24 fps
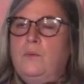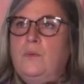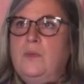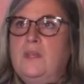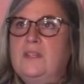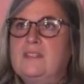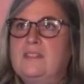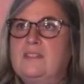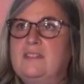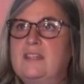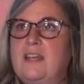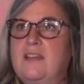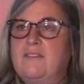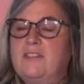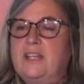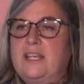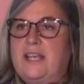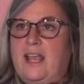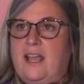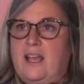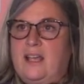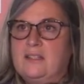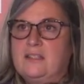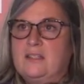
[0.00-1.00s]
this
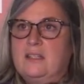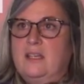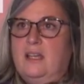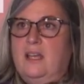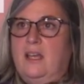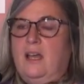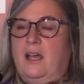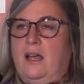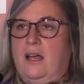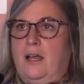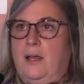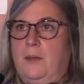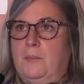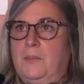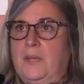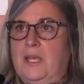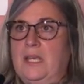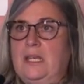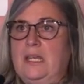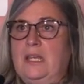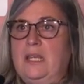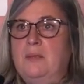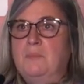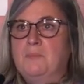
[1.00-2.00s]
definitely has an
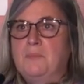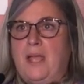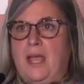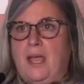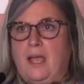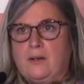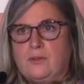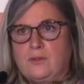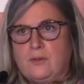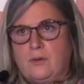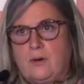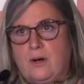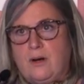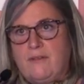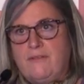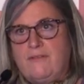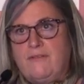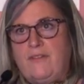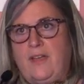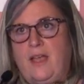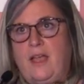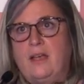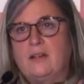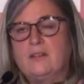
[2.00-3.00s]
impact or
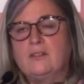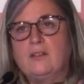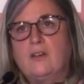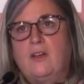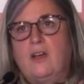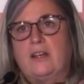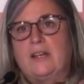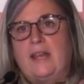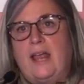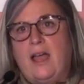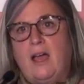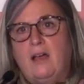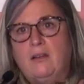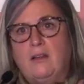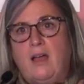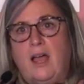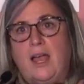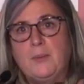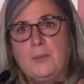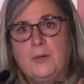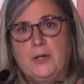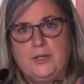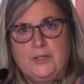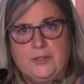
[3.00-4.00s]
effect on how
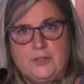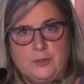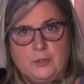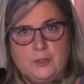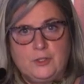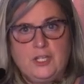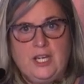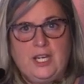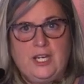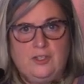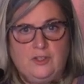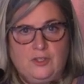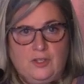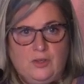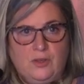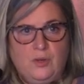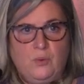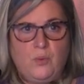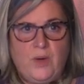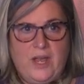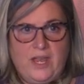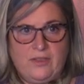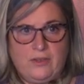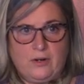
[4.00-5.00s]
libraries are changing
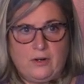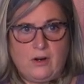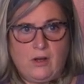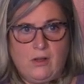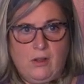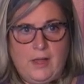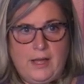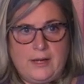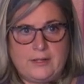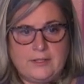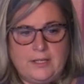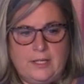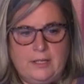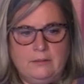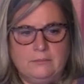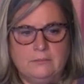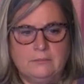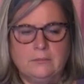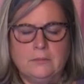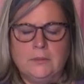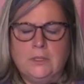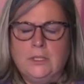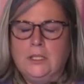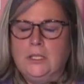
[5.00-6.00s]
the way they're collecting.
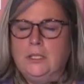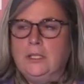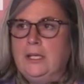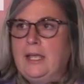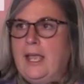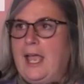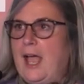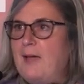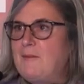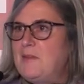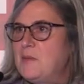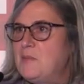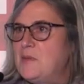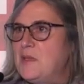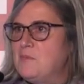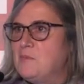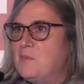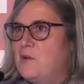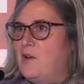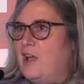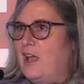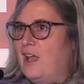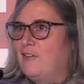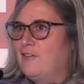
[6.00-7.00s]
How many
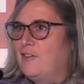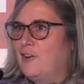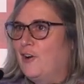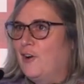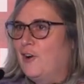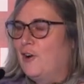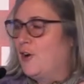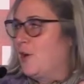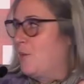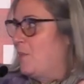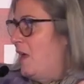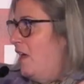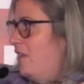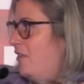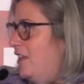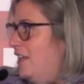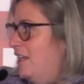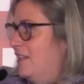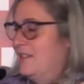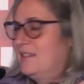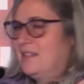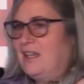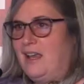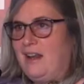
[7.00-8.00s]
people have heard about
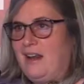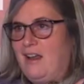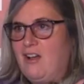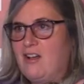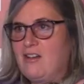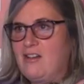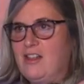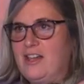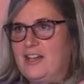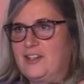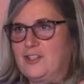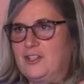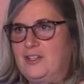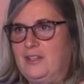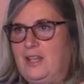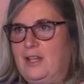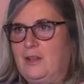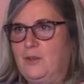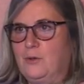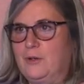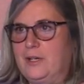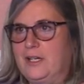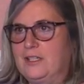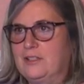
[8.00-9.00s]
the Inside Out collection
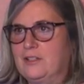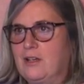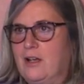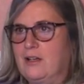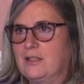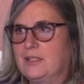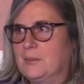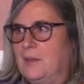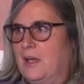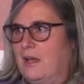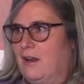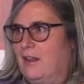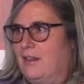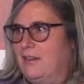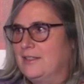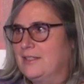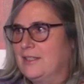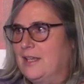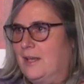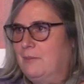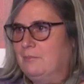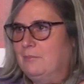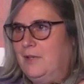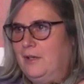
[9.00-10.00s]
that Lorcan talks about all the
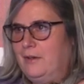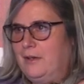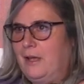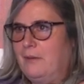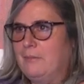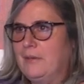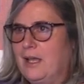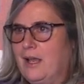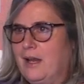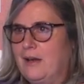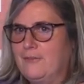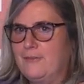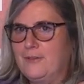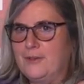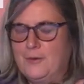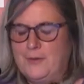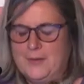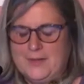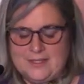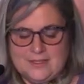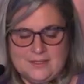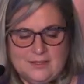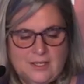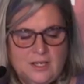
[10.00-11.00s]
time? Okay, we got a few
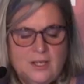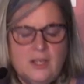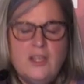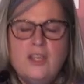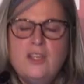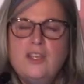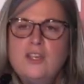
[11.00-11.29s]
ones.